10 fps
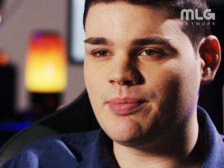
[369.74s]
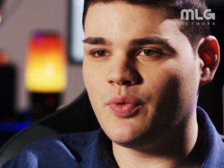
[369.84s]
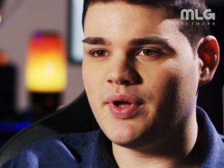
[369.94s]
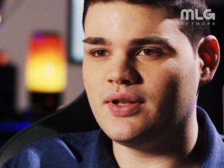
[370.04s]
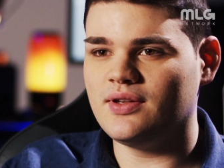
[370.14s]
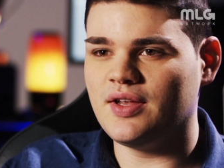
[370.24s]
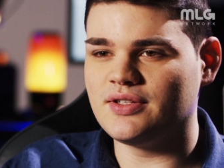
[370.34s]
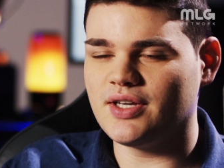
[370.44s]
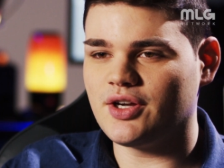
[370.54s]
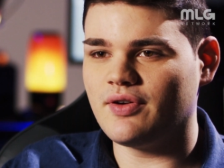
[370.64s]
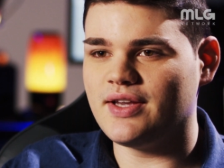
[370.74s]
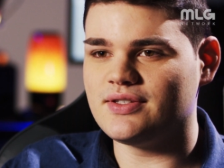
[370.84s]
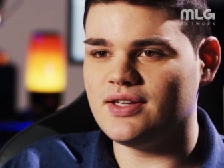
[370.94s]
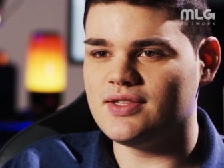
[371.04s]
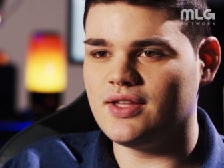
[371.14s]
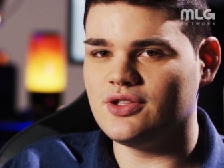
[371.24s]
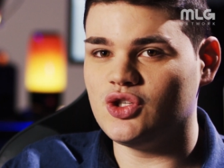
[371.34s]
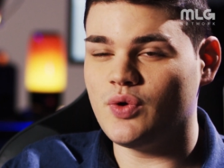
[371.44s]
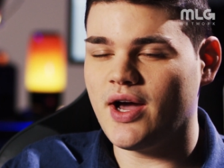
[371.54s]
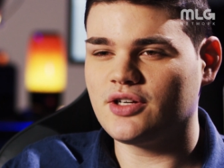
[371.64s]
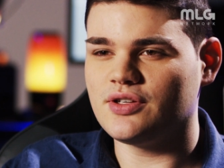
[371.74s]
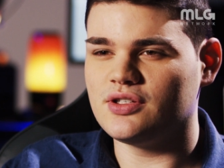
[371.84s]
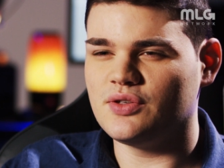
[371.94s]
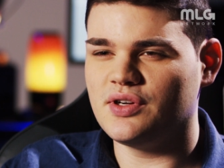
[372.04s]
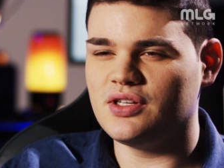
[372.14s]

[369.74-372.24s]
people win, and it's like crazy, and then you actually do it,